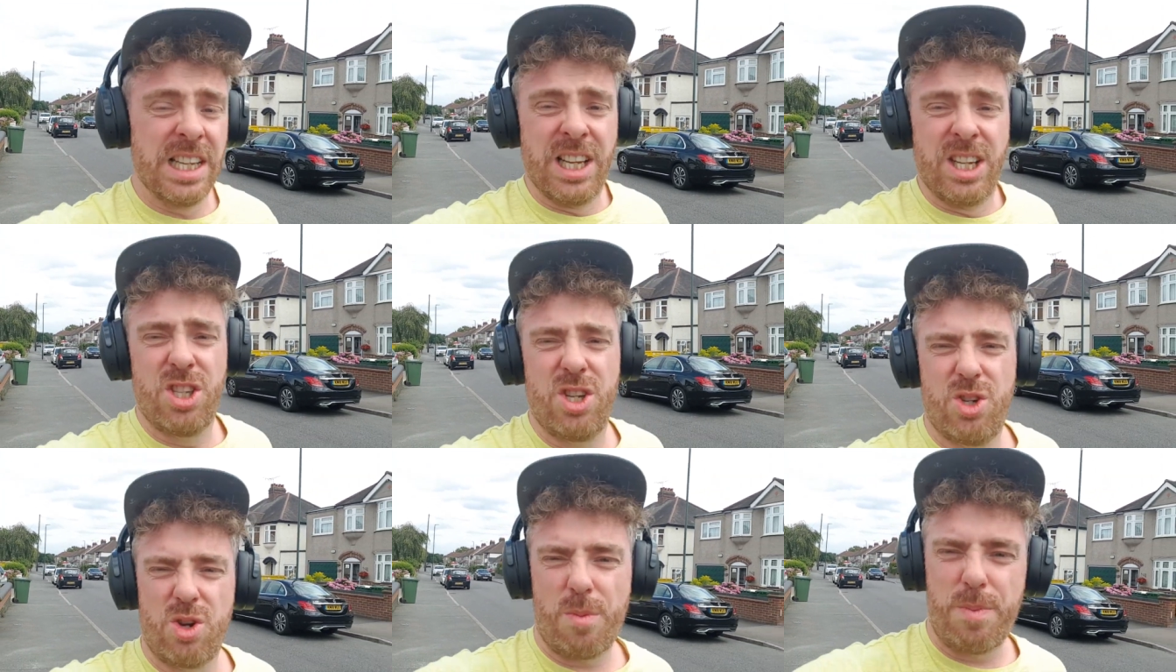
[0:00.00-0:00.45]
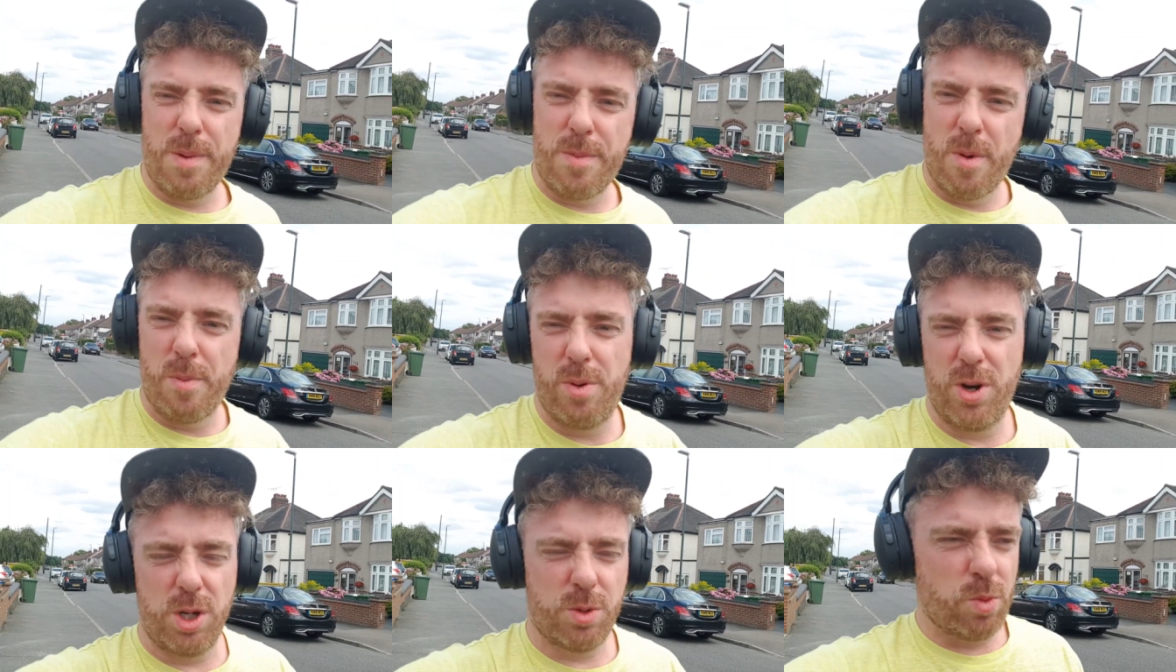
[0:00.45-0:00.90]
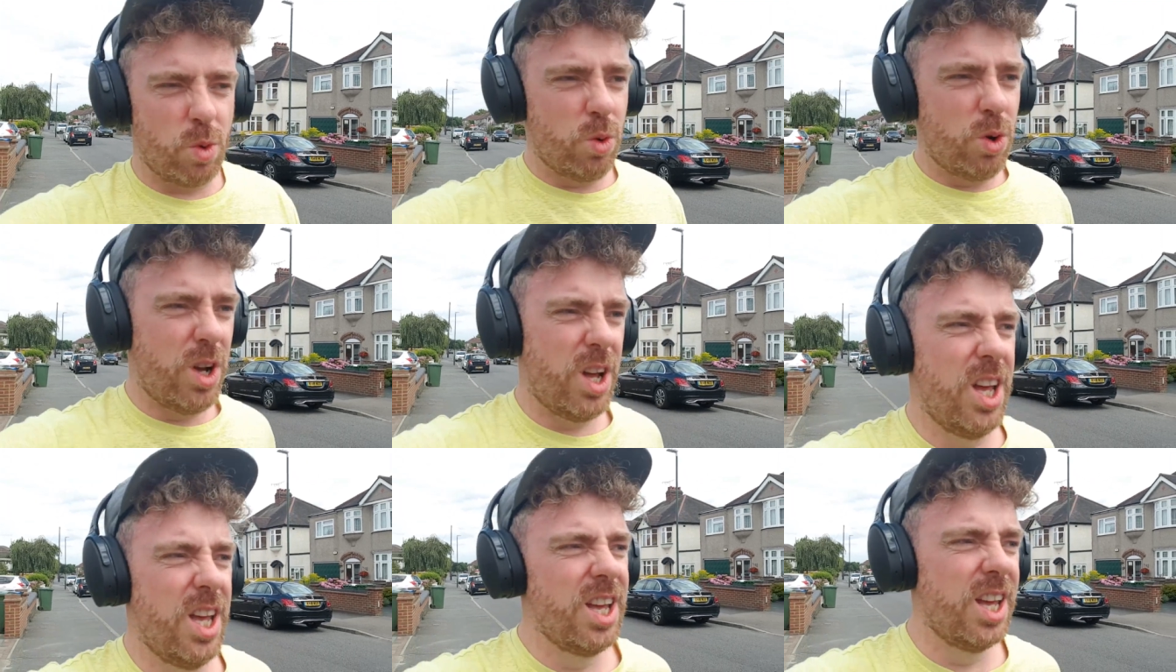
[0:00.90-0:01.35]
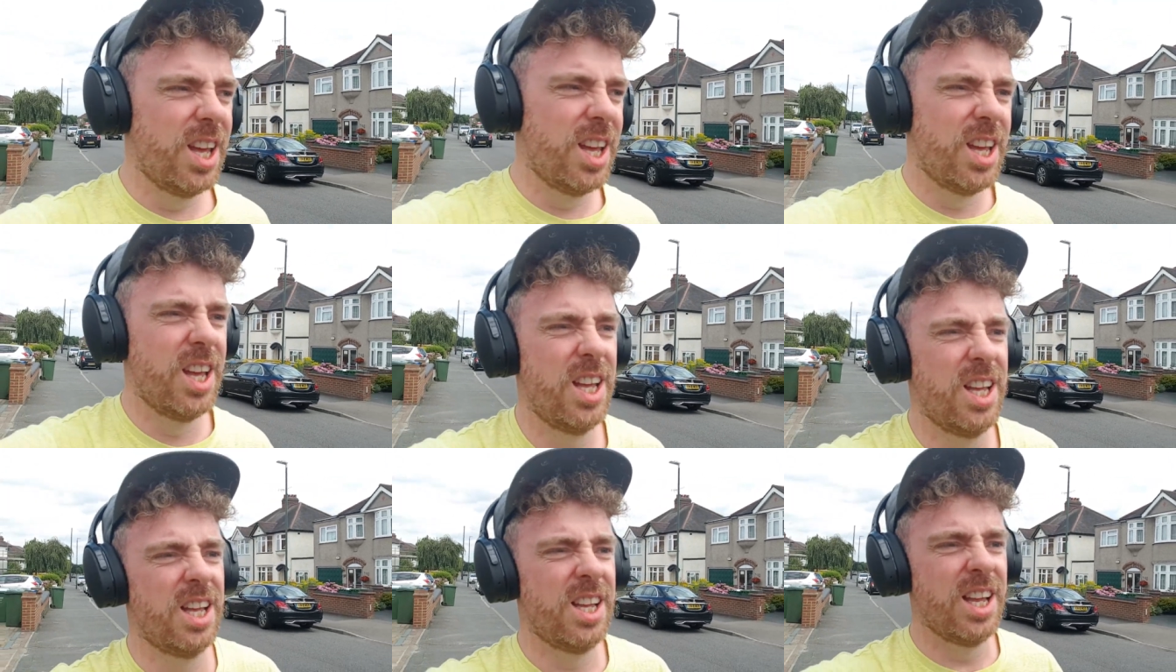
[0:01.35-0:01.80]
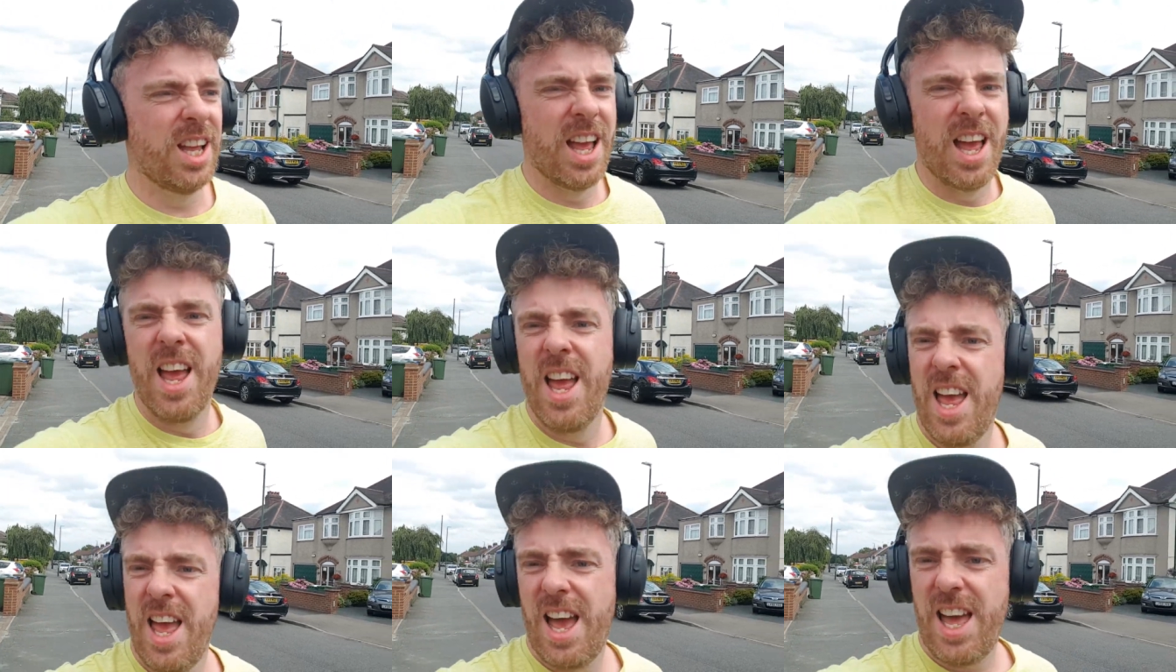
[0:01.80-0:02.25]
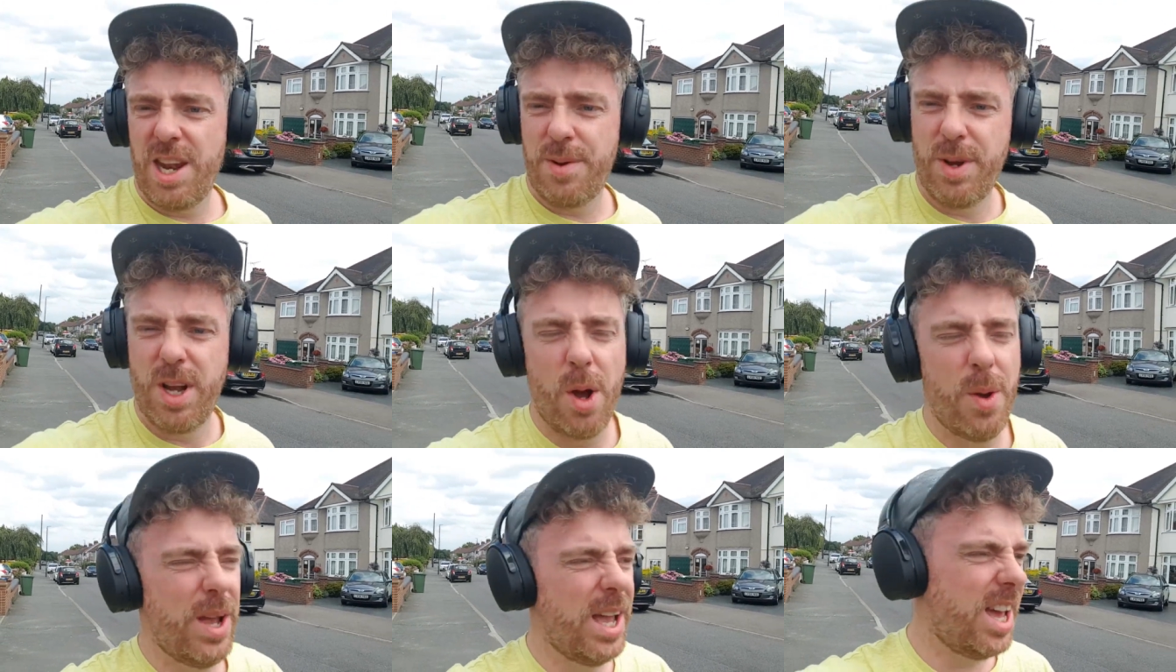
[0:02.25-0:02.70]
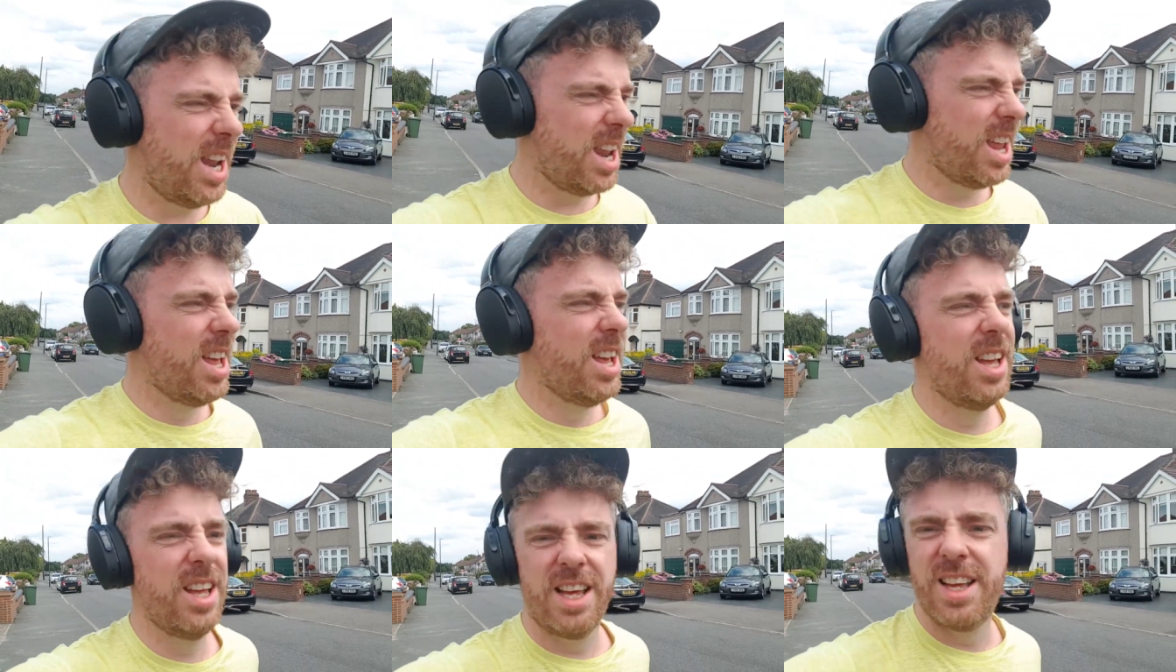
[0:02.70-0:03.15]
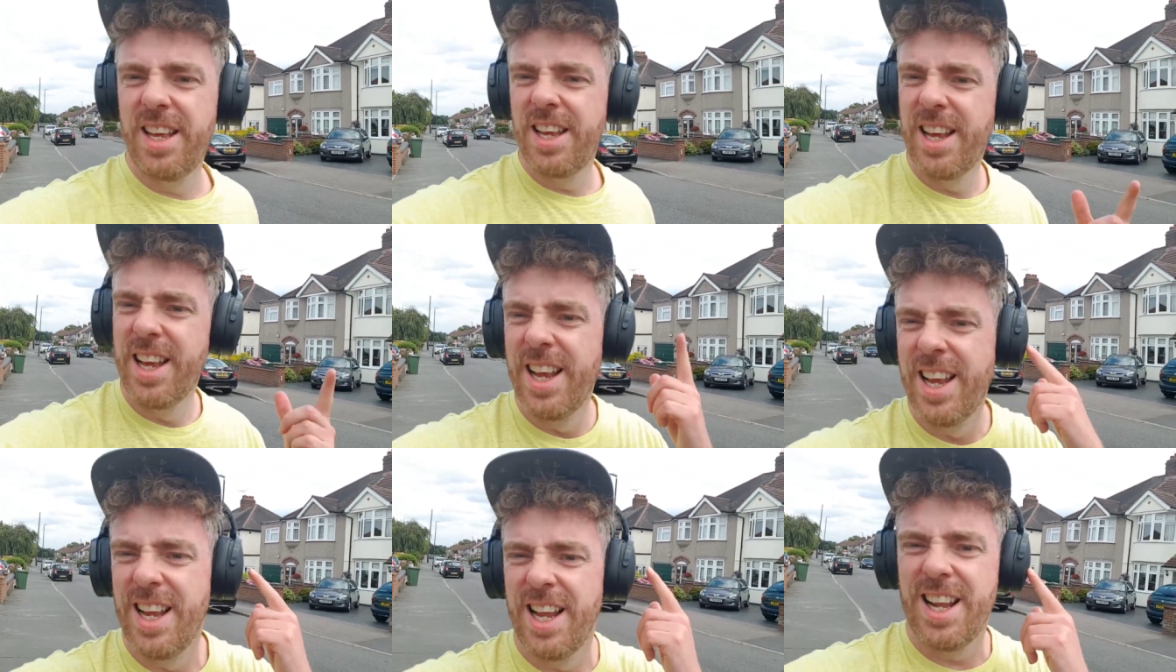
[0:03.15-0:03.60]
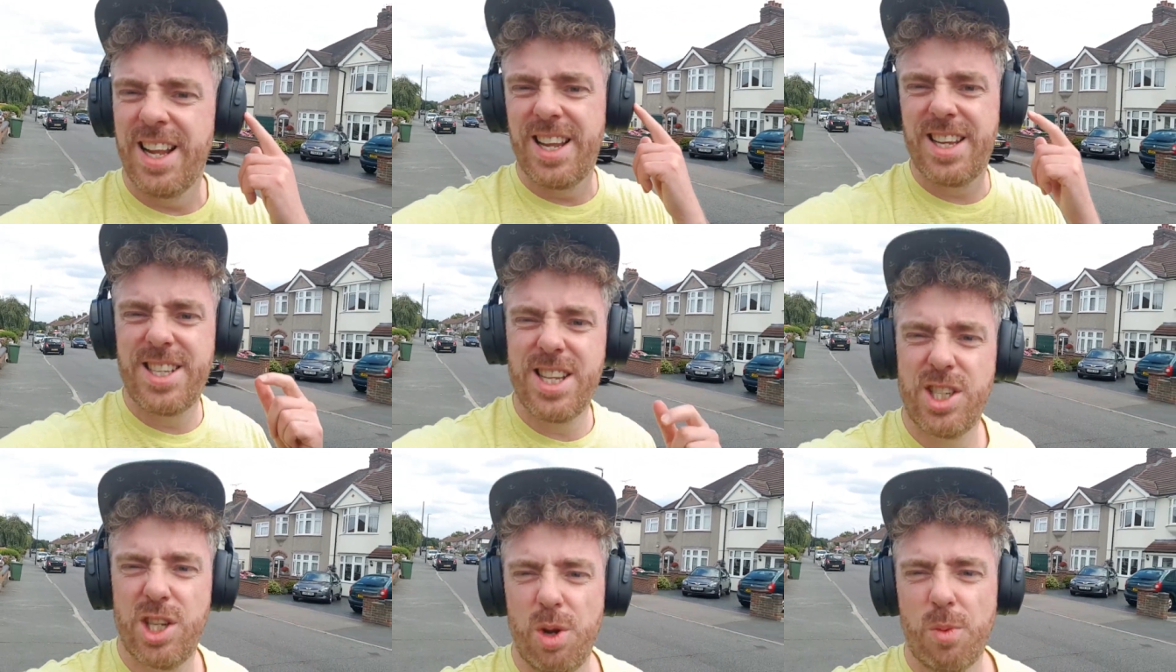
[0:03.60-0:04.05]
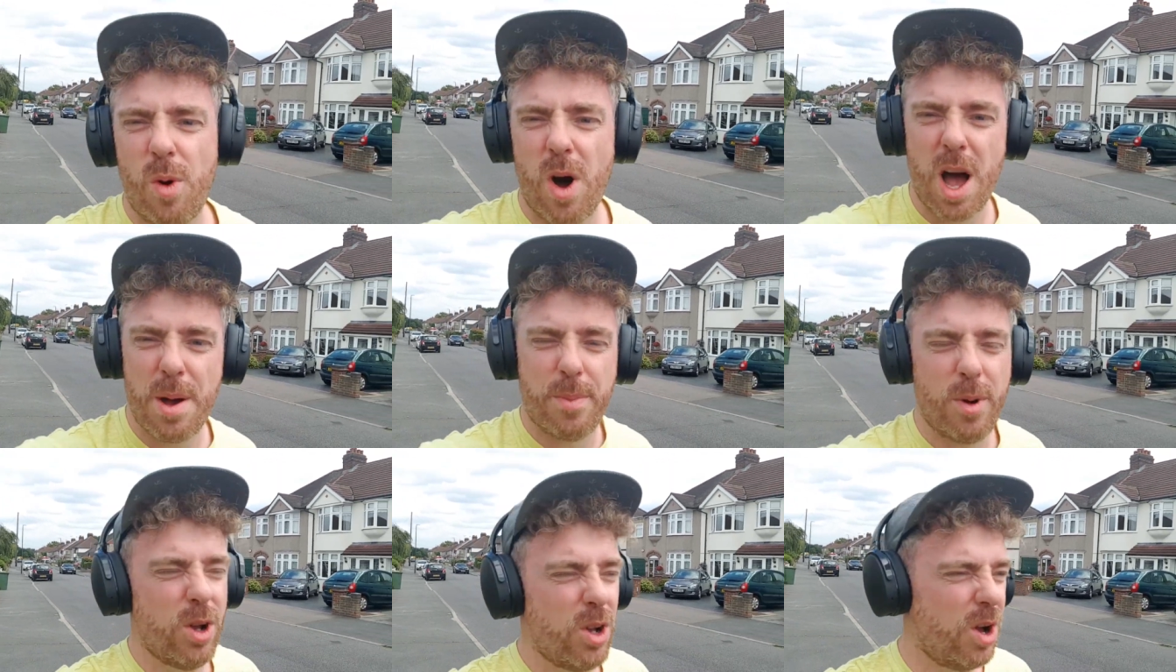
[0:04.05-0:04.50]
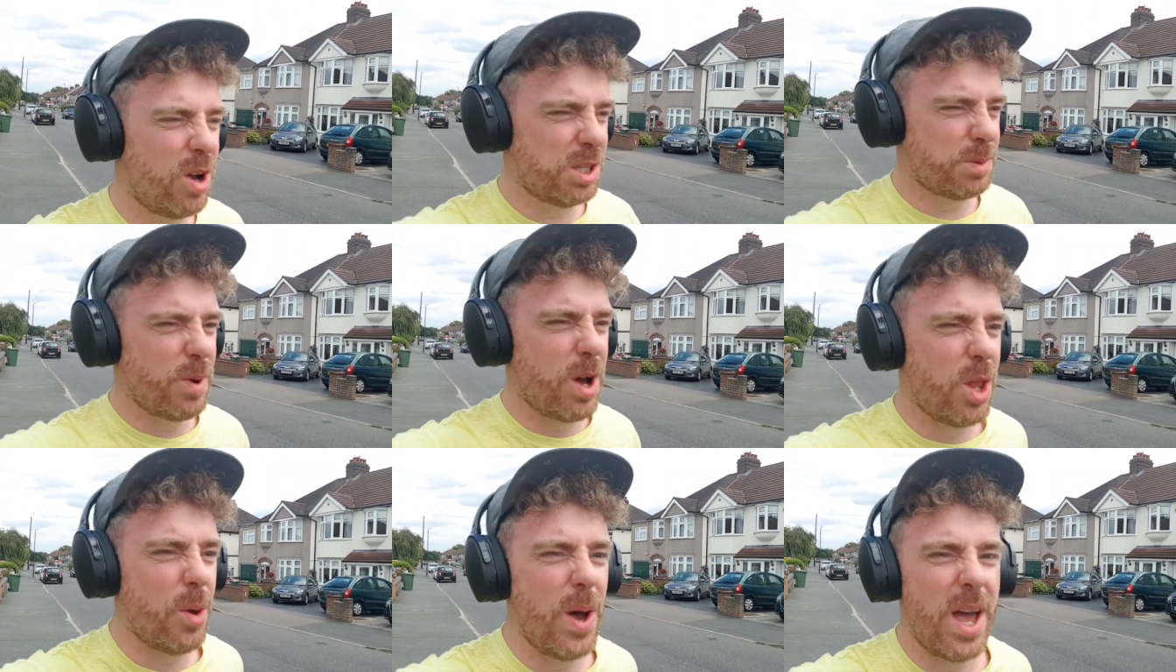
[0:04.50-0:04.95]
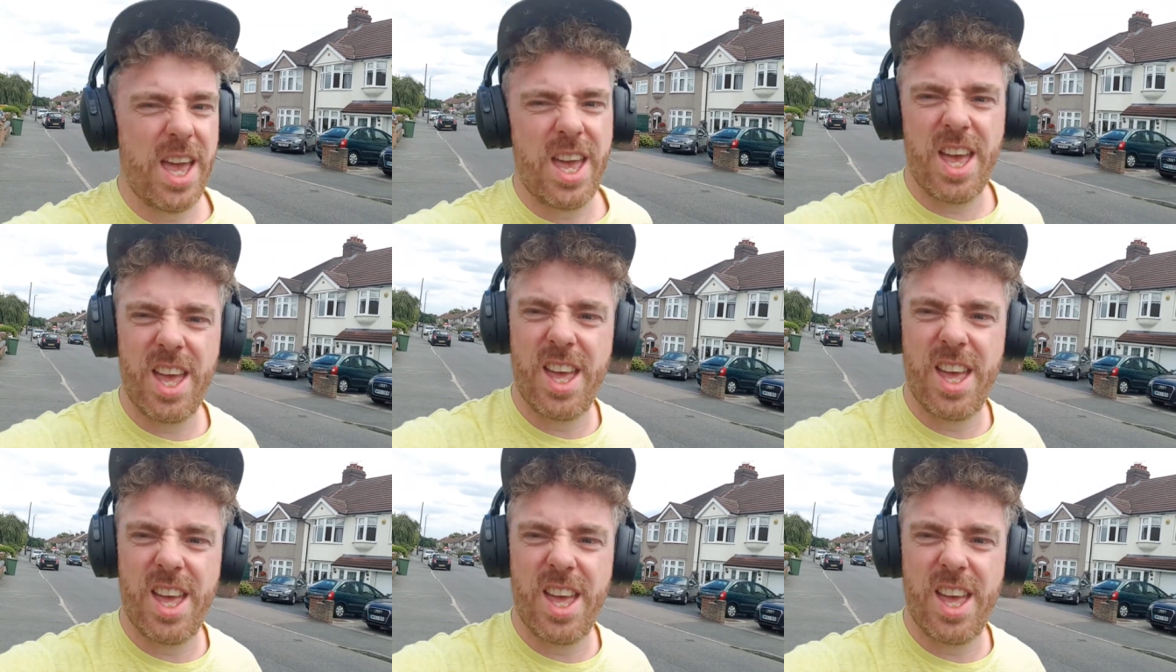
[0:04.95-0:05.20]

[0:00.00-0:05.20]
Just got a bit more brisk walk and then we go again. Listening to the Wire podcast, by the way.